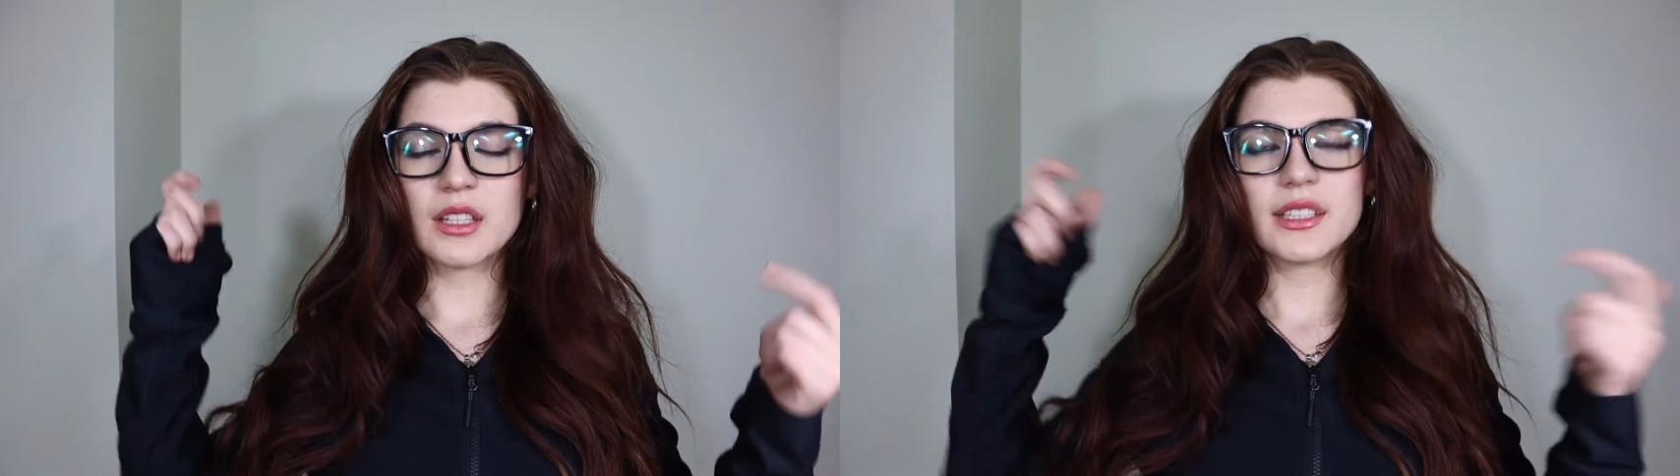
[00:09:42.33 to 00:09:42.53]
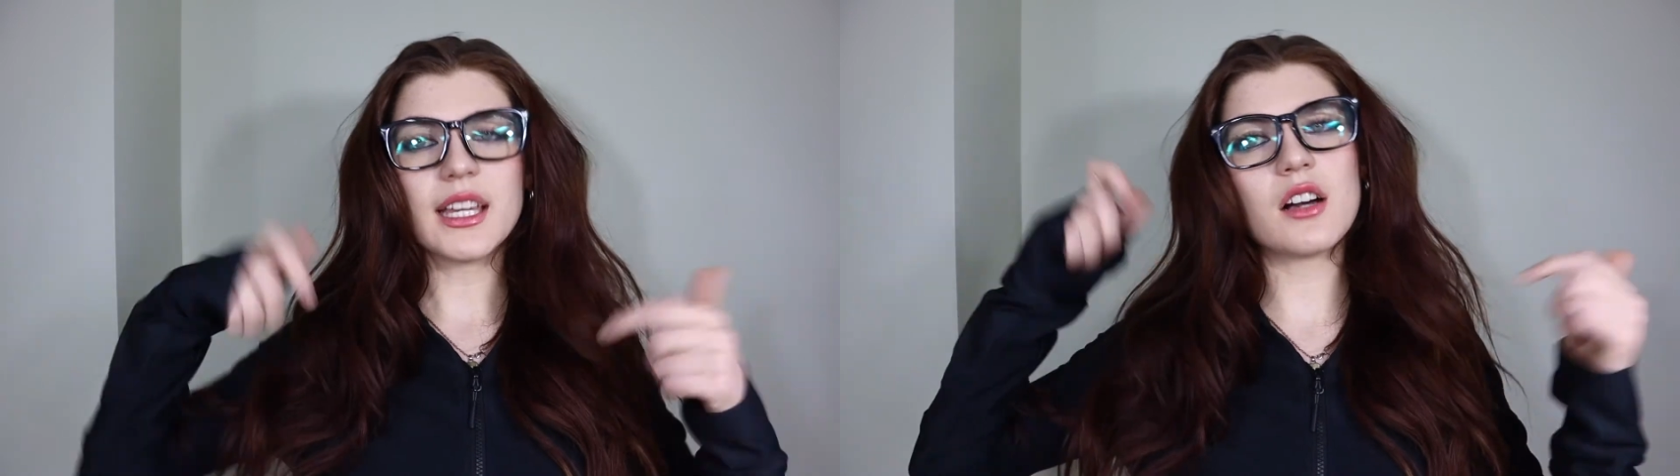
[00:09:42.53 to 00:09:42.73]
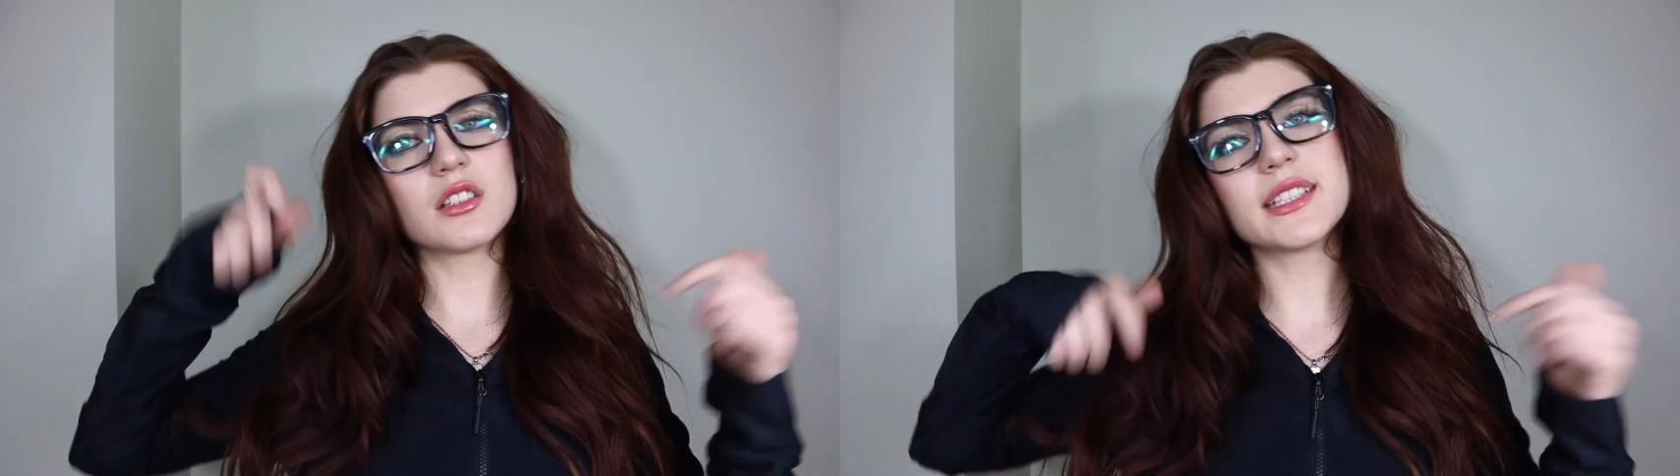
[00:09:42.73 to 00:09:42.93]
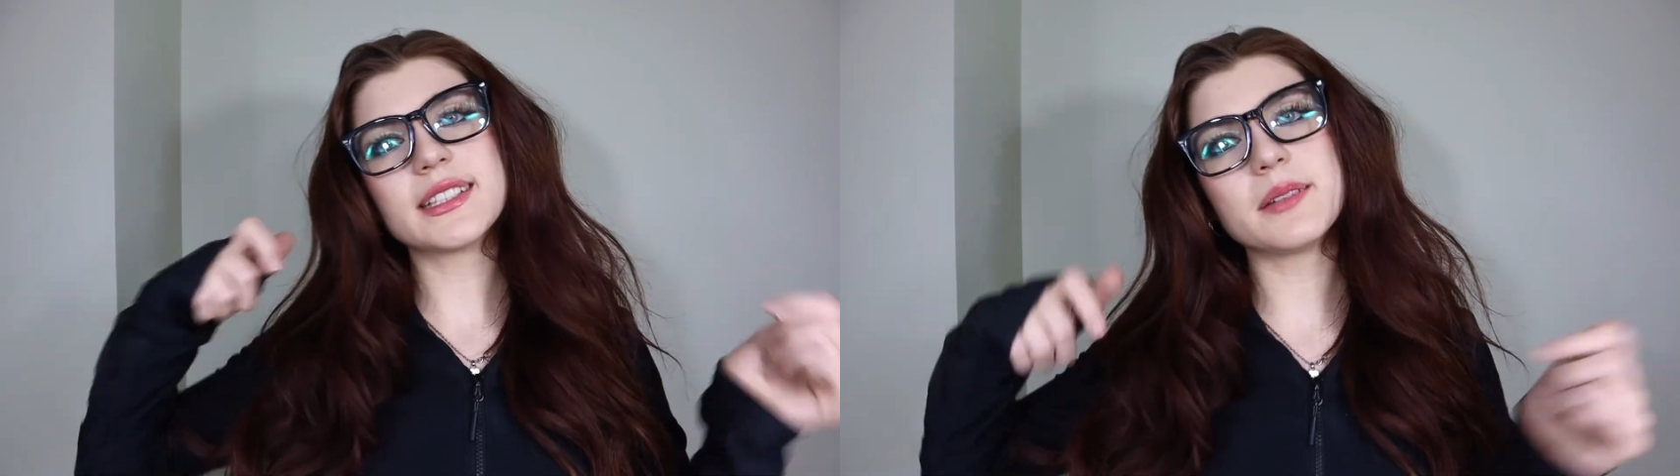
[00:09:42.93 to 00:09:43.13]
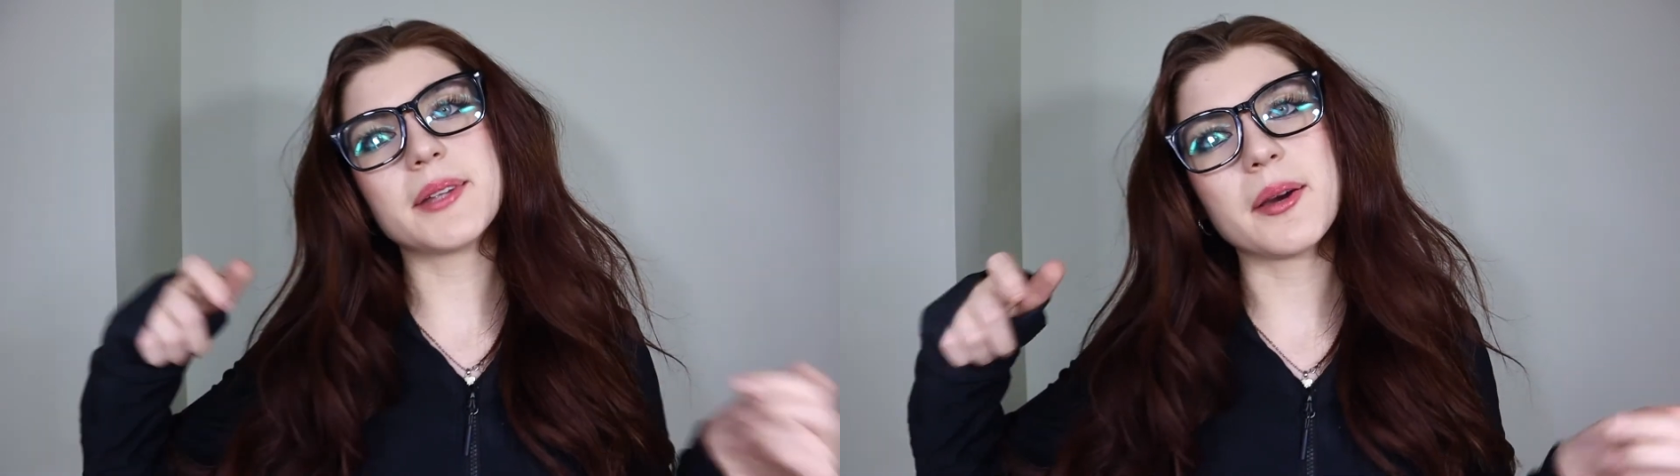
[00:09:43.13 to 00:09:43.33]
yeah, I'll link
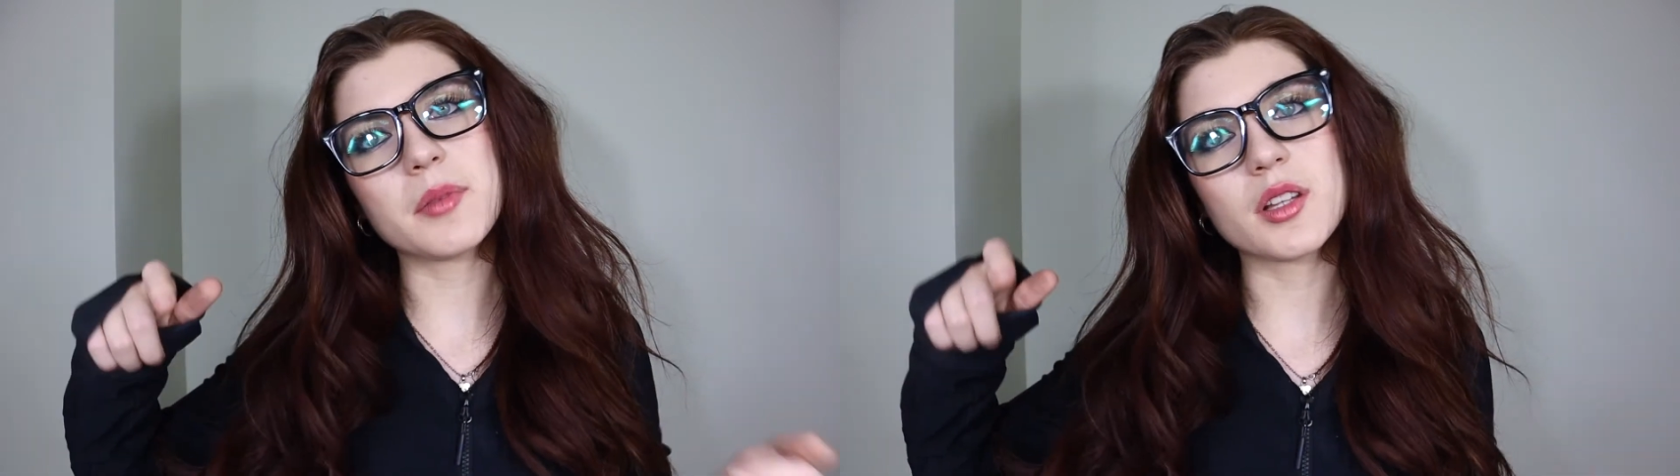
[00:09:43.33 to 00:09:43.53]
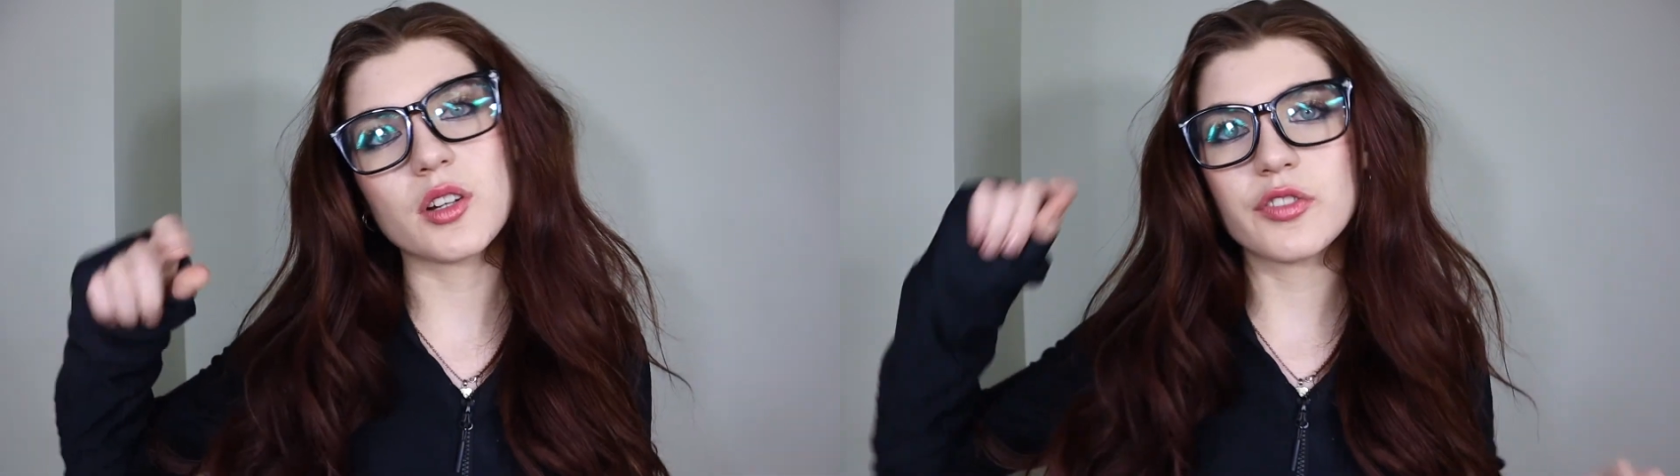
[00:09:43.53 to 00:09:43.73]
them down below